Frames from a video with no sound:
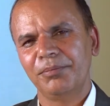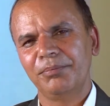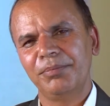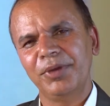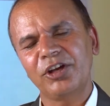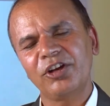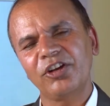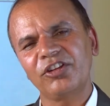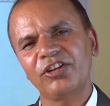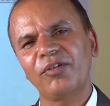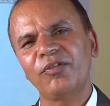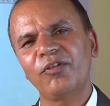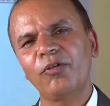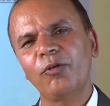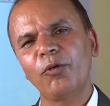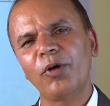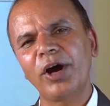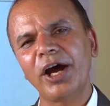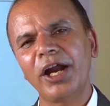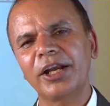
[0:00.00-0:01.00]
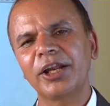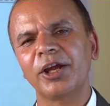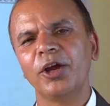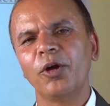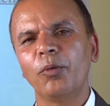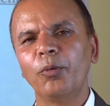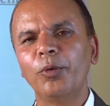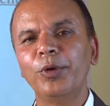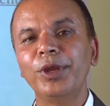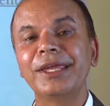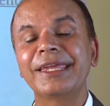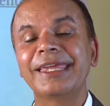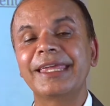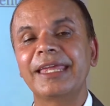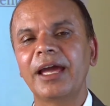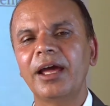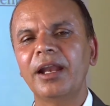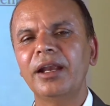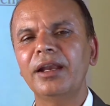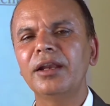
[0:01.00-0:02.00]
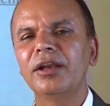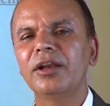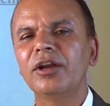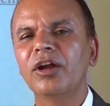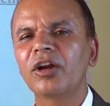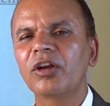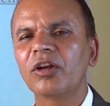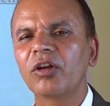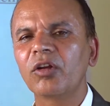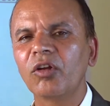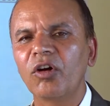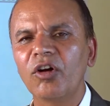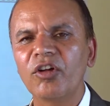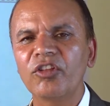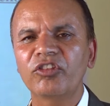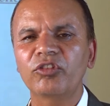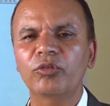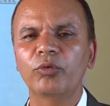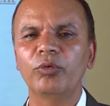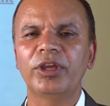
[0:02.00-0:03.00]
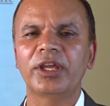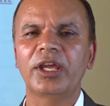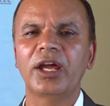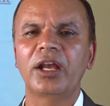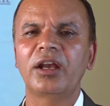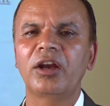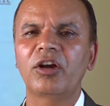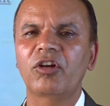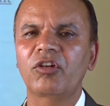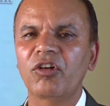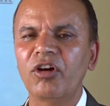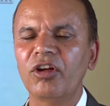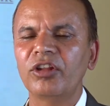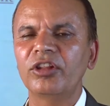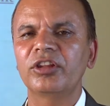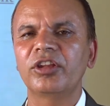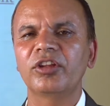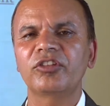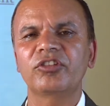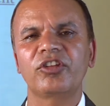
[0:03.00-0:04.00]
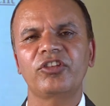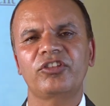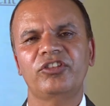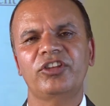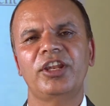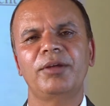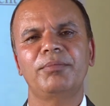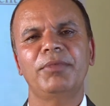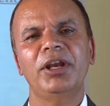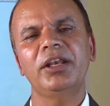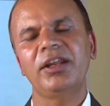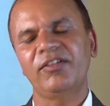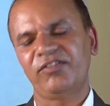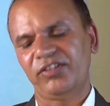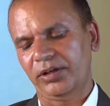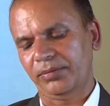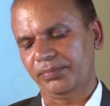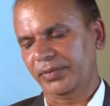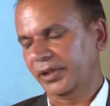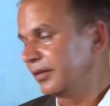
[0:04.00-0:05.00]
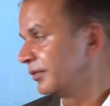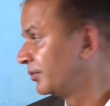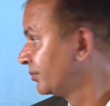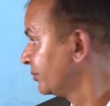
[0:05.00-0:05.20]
because of what we cannot launch, we cannot run the sustainable development.